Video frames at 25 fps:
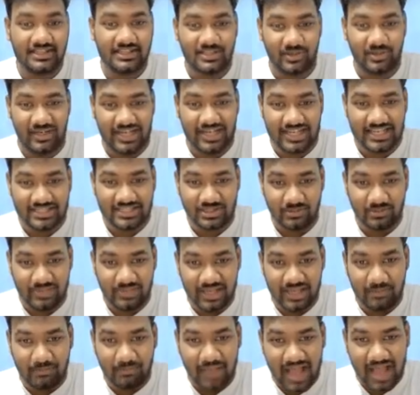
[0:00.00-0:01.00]
So it has to
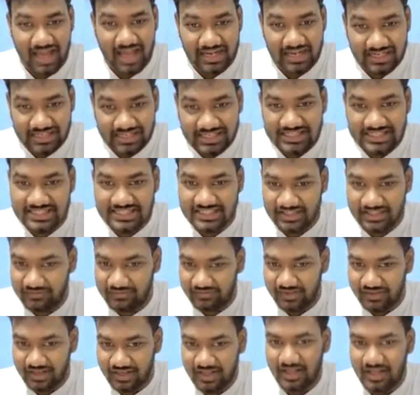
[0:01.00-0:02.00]
be a parallel
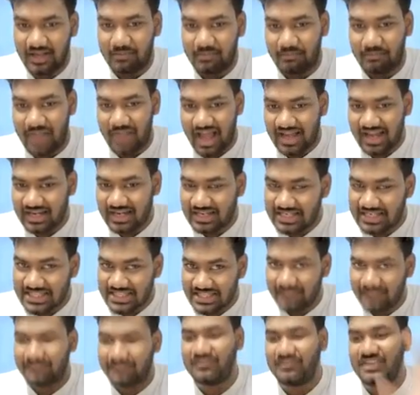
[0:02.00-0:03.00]
shift
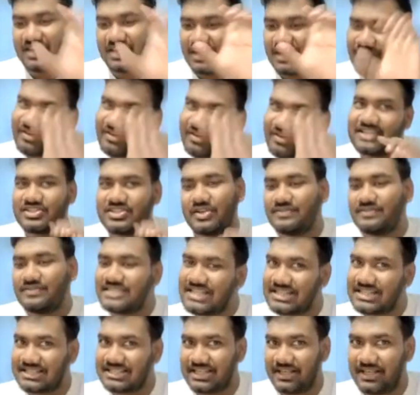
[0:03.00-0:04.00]
with a difference of
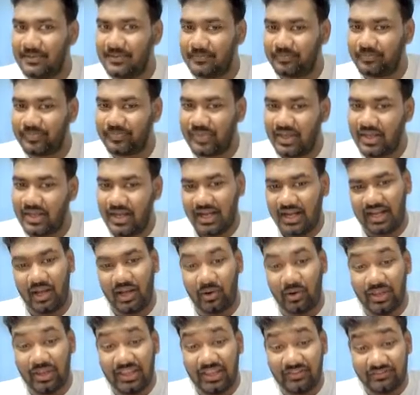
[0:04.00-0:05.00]
60.
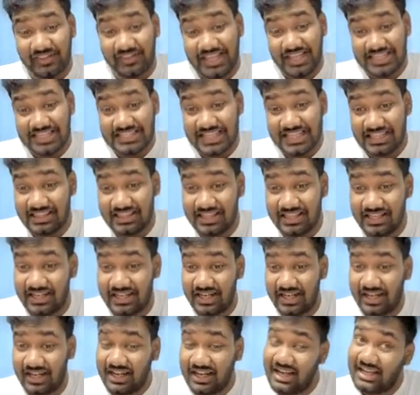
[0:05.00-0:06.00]
Now, if they said
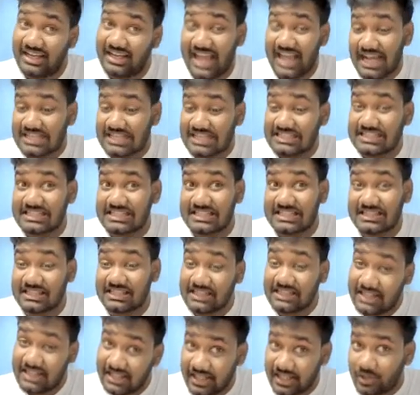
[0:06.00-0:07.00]
the tax is
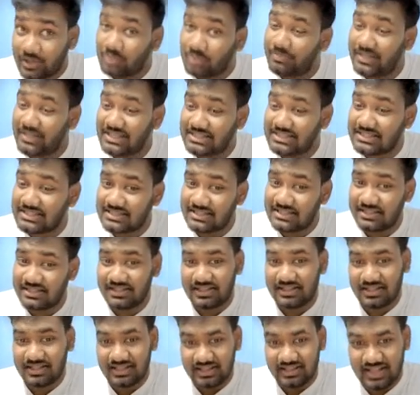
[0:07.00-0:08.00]
30 rupees,
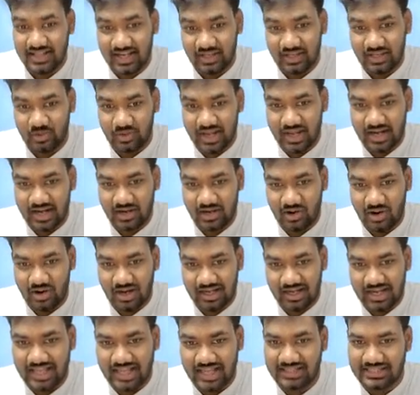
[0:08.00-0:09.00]
then you can draw
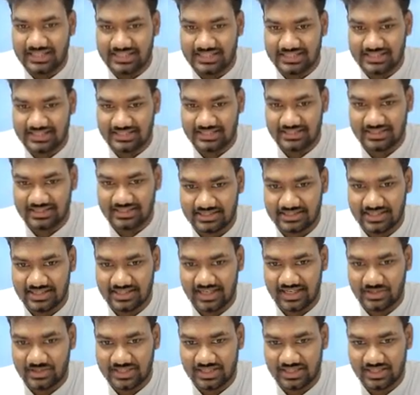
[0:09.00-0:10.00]
it like this. See,
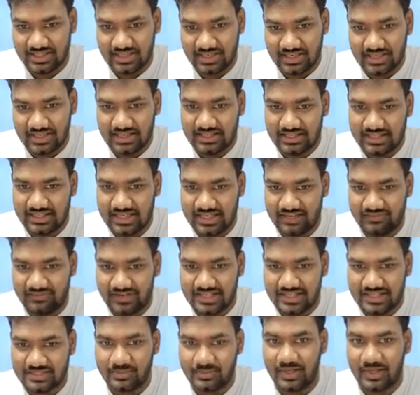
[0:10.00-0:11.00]
now see, the
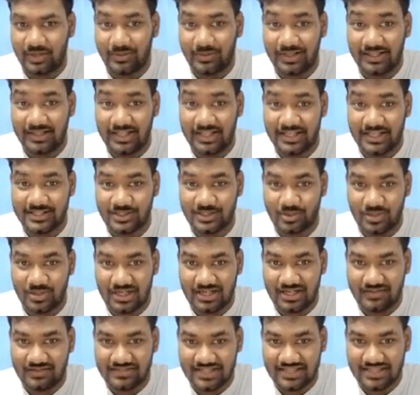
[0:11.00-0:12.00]
difference between these two
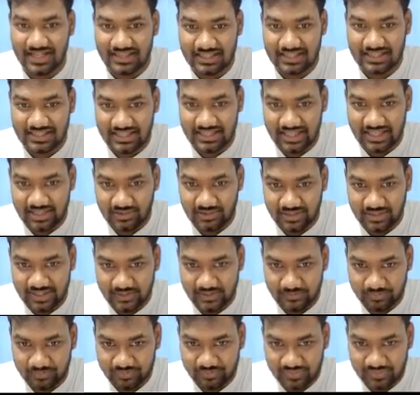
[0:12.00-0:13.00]
curves are 30
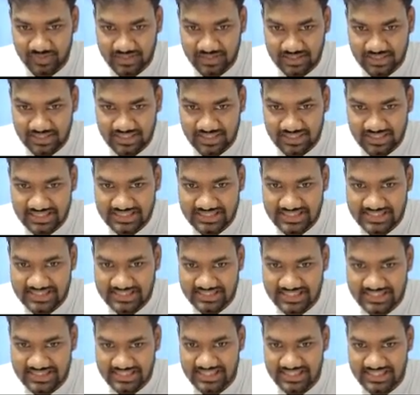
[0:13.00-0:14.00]
here. Here this
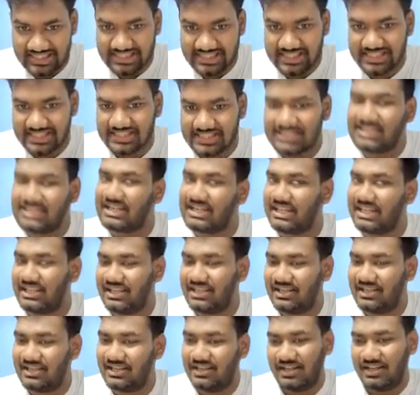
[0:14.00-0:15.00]
is 60, this is 30.
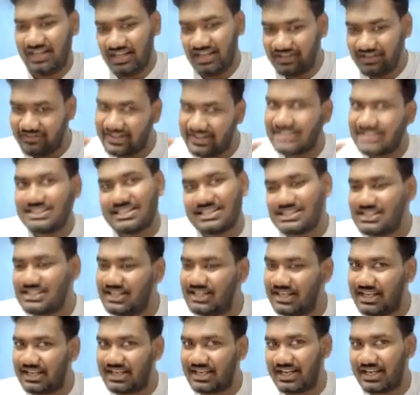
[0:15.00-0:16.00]
Difference is
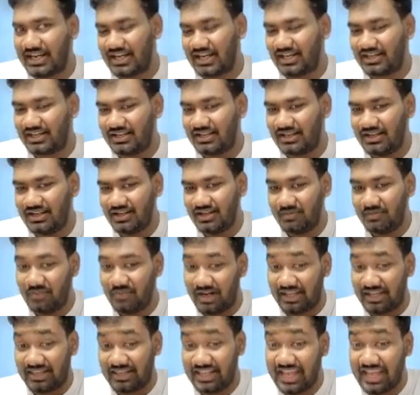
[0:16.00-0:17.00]
30, correct.
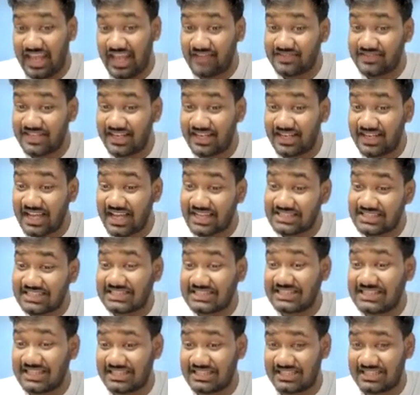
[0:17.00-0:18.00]
But they have said tax
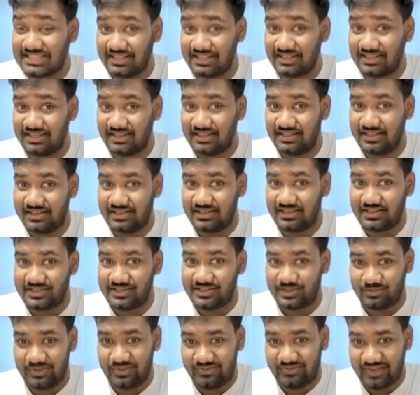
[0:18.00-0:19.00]
is 60.
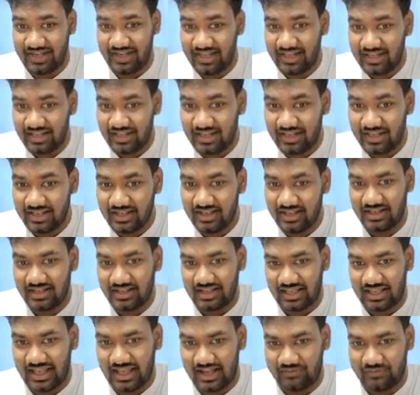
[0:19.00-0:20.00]
So be very
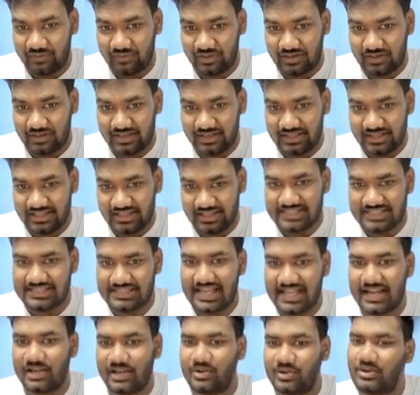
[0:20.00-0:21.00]
careful. Is
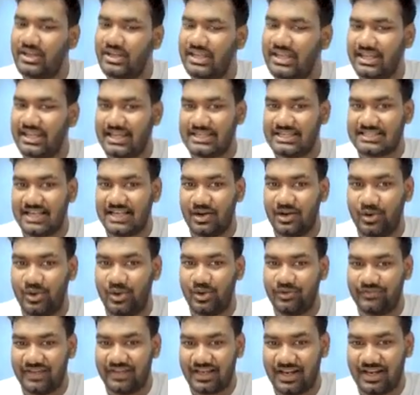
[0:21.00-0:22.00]
that okay, guys? How do
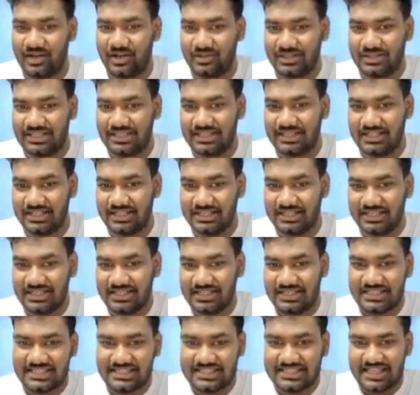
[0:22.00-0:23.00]
you figure out the
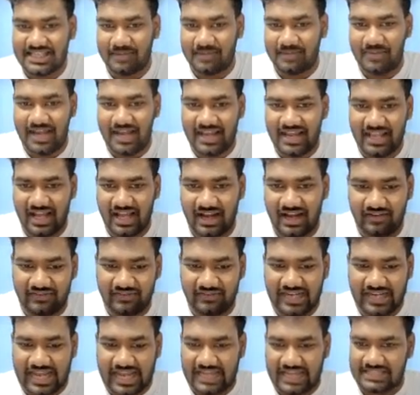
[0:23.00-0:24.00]
supply
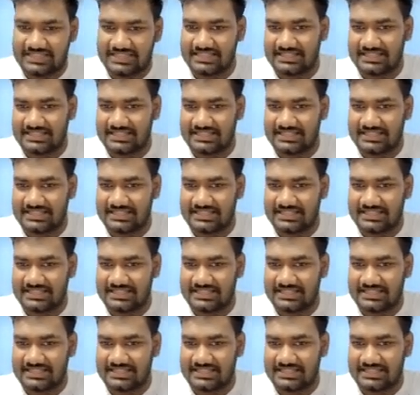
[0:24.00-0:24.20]
after tax?